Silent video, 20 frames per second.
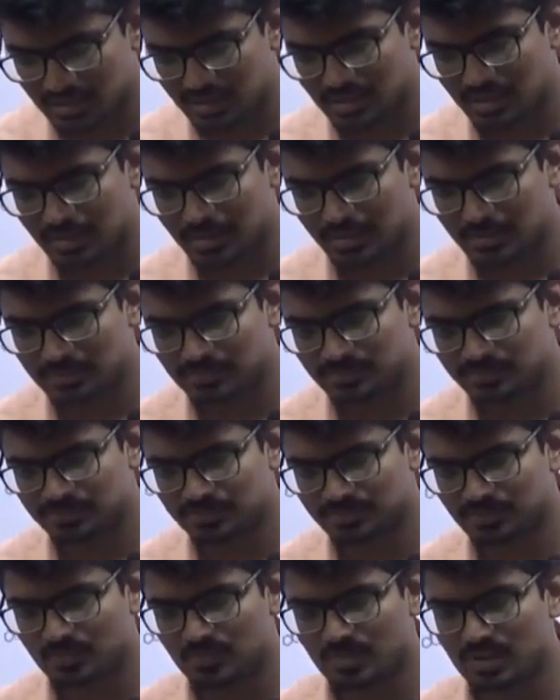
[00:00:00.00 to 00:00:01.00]

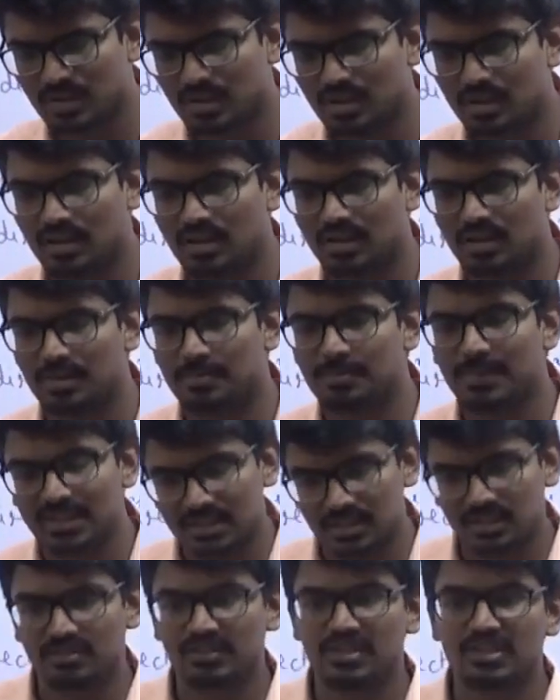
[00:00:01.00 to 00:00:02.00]

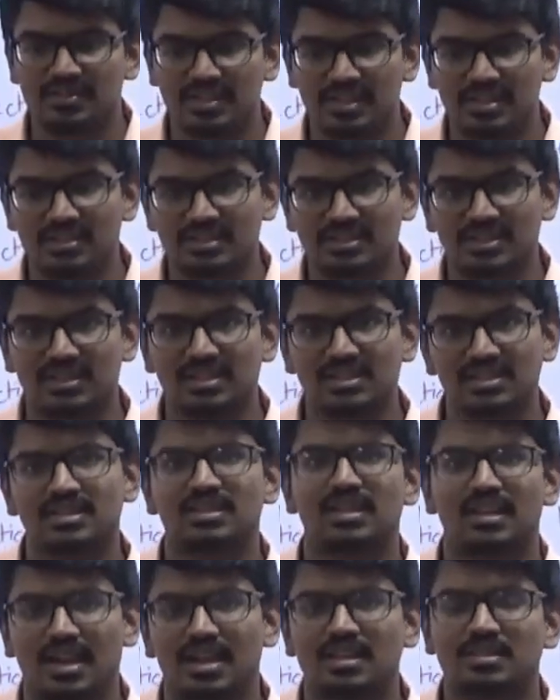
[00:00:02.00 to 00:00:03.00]
method which we discussed,
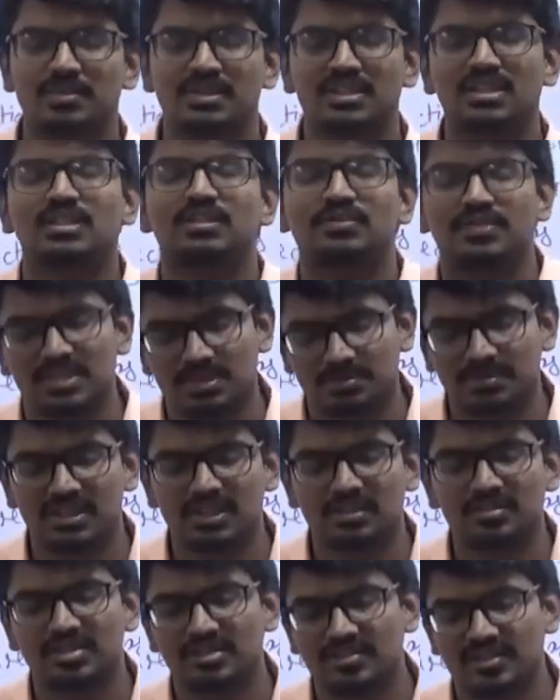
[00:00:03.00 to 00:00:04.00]
the first
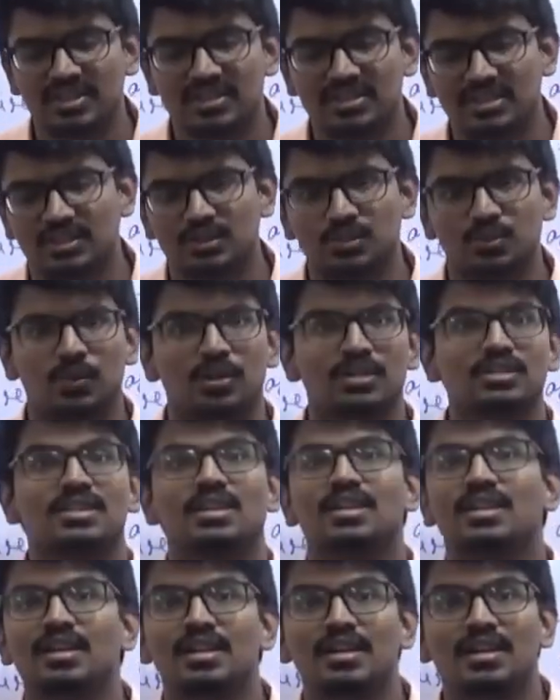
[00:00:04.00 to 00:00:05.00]
method which we discussed was
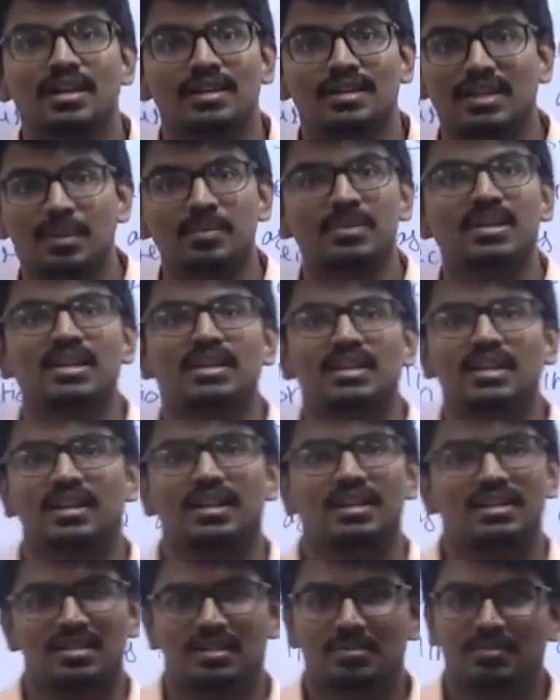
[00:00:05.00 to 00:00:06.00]
double
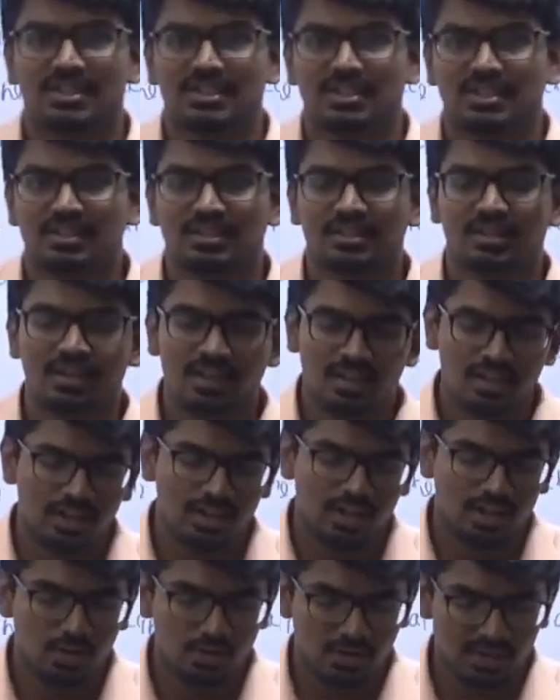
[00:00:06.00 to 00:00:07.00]
integration method.
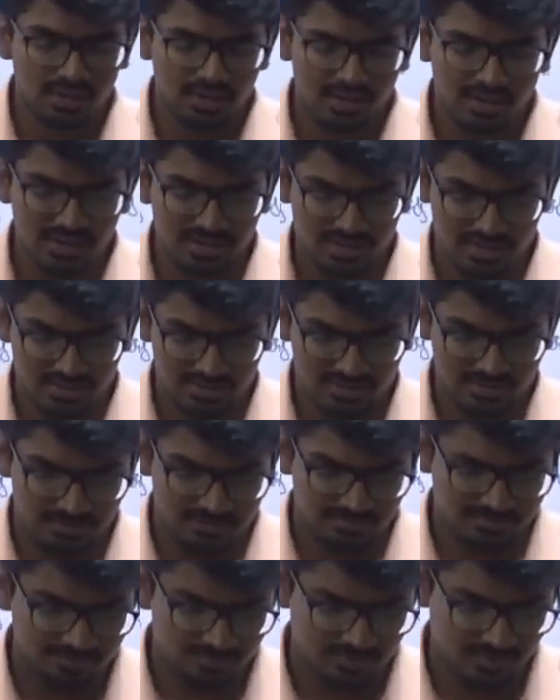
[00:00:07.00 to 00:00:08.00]
Okay, and
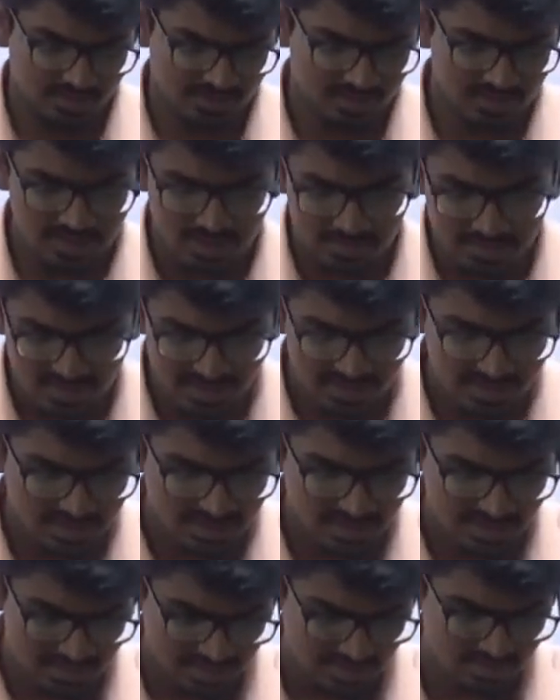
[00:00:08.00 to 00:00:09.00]
the double
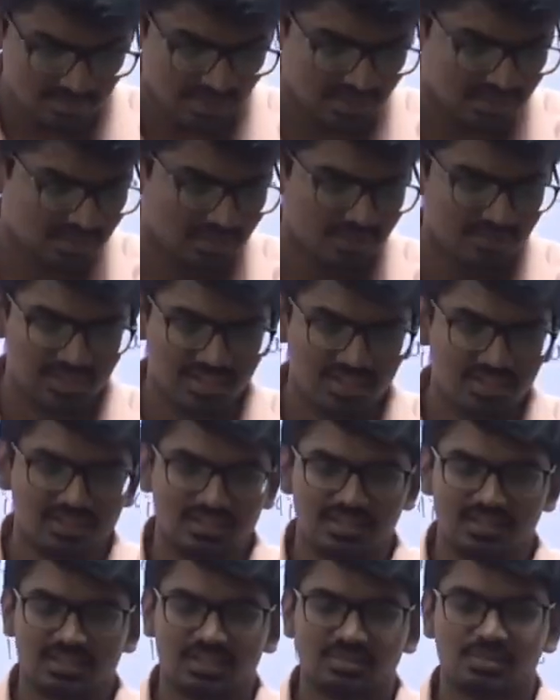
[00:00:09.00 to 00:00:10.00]
integration method we
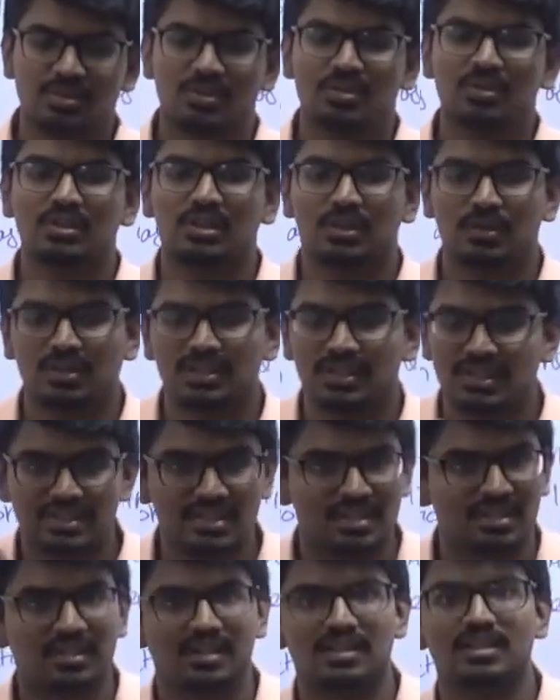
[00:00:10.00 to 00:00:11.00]
discussed about all the
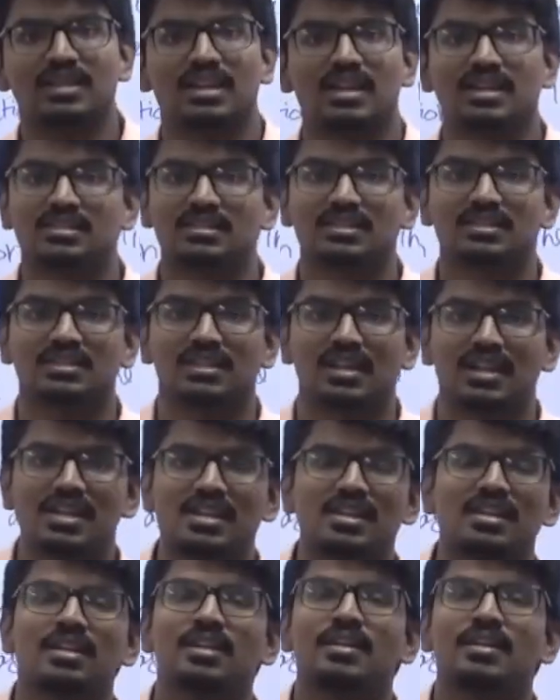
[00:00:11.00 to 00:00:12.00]
general cases,
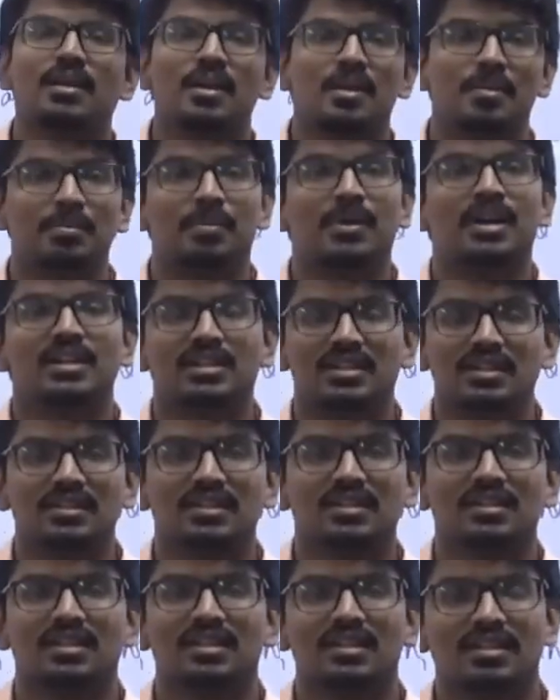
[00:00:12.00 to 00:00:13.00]
right? But
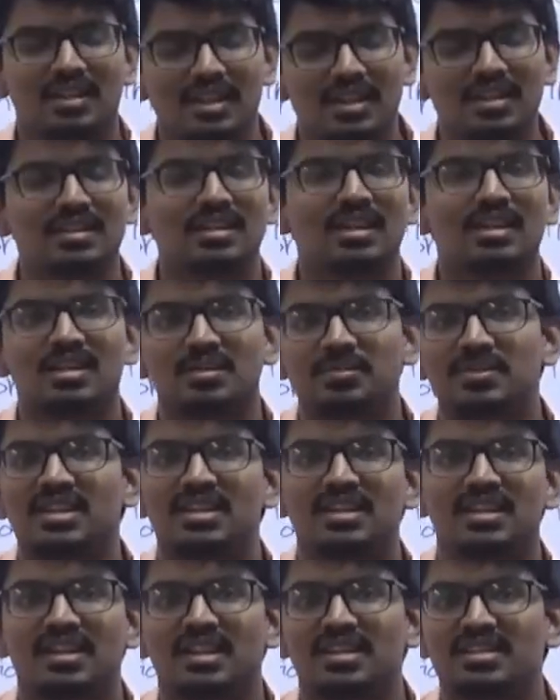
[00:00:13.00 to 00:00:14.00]
in the double
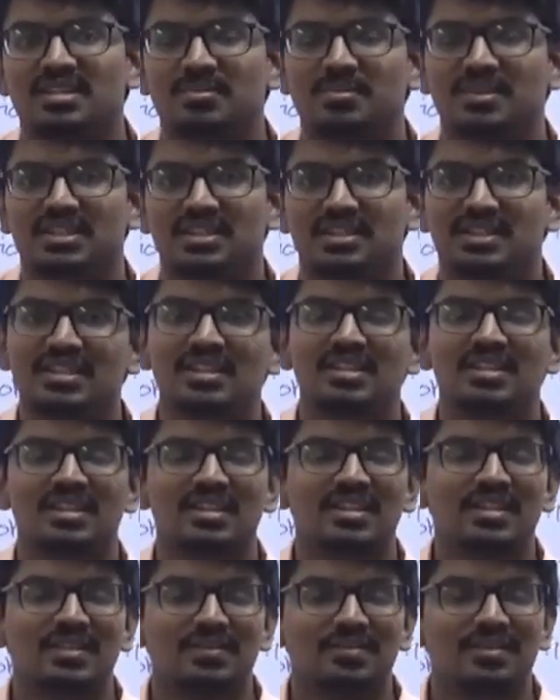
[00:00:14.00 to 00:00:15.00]
integration method,
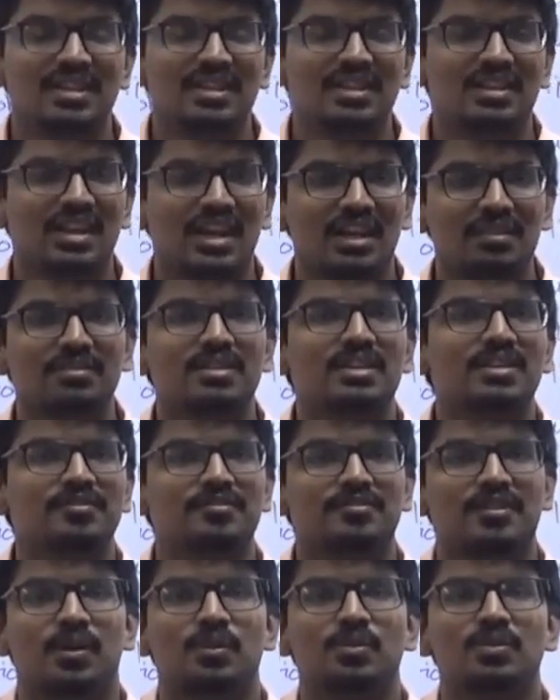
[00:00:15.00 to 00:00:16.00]
we never
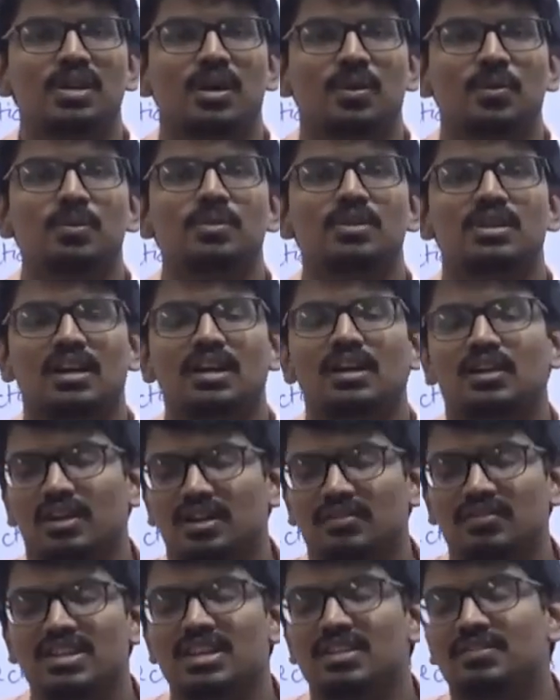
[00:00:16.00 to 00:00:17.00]
found out, or
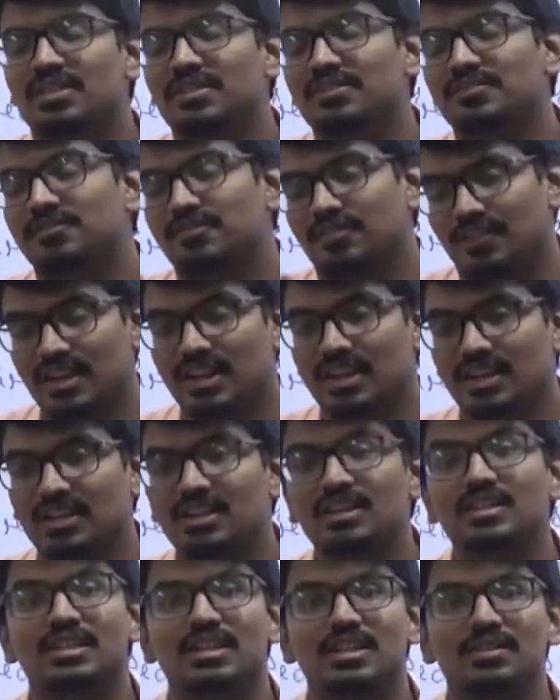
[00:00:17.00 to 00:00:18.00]
we never
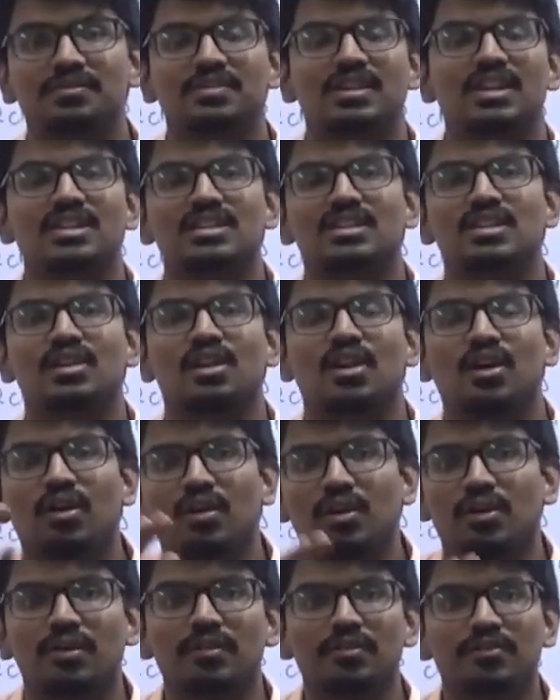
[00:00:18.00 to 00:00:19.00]
find the deflection
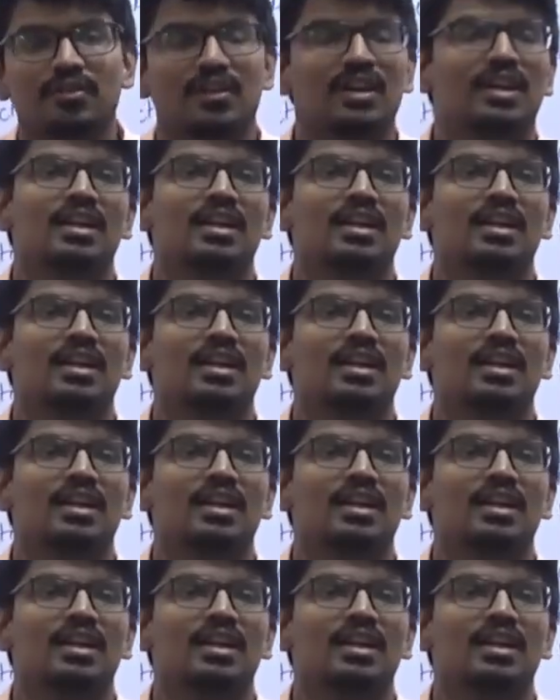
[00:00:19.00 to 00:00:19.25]
of